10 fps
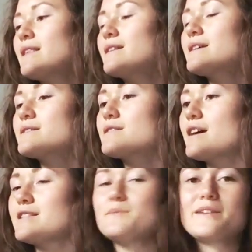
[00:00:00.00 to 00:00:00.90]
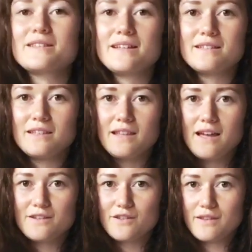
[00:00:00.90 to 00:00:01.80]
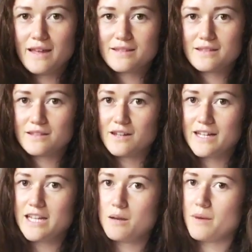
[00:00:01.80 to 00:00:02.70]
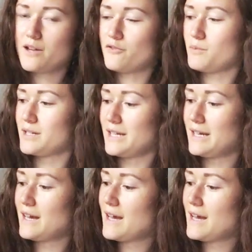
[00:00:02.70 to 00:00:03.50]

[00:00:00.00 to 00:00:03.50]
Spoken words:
and it's 30 biscuits in there, so that's a tiny amount of money